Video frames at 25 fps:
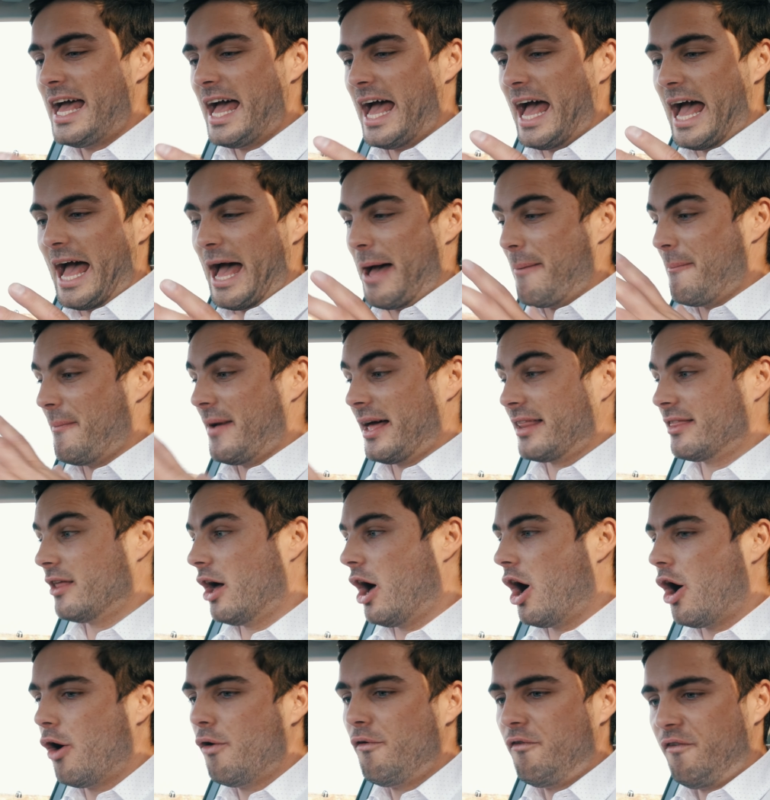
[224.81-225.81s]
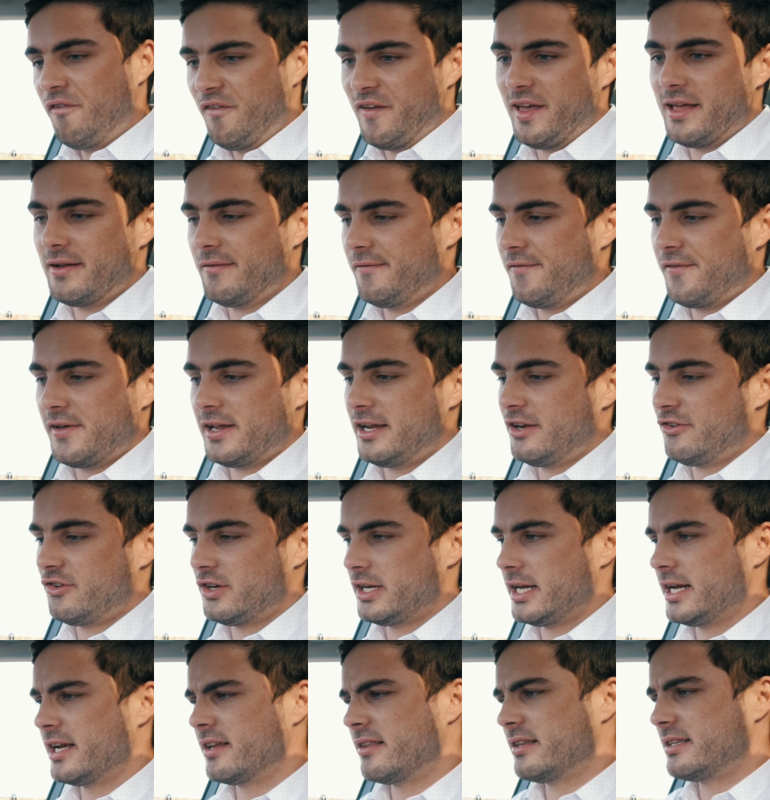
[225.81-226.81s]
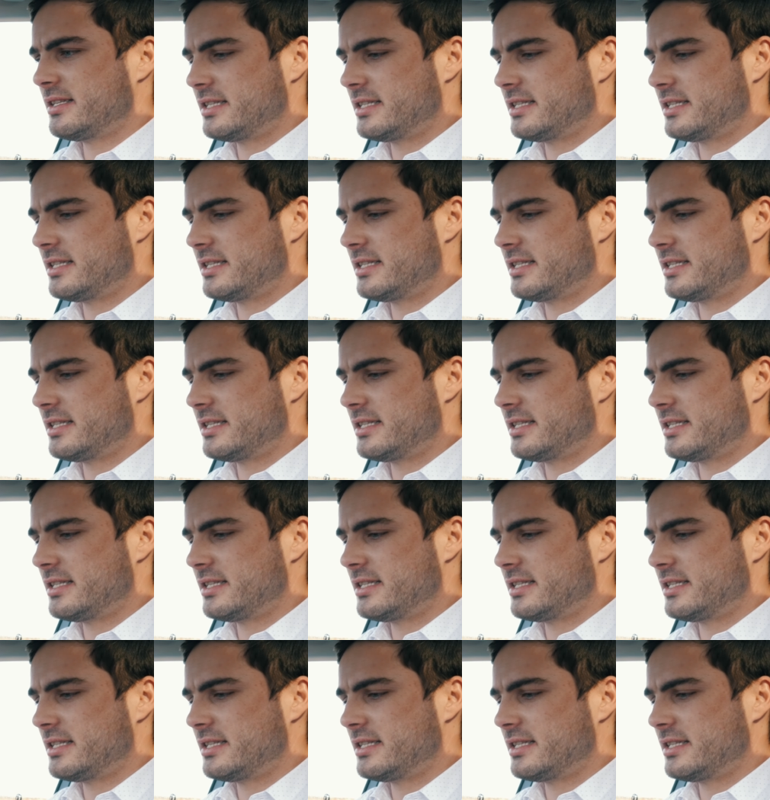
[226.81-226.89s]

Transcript: And the whole fit and finish in here, the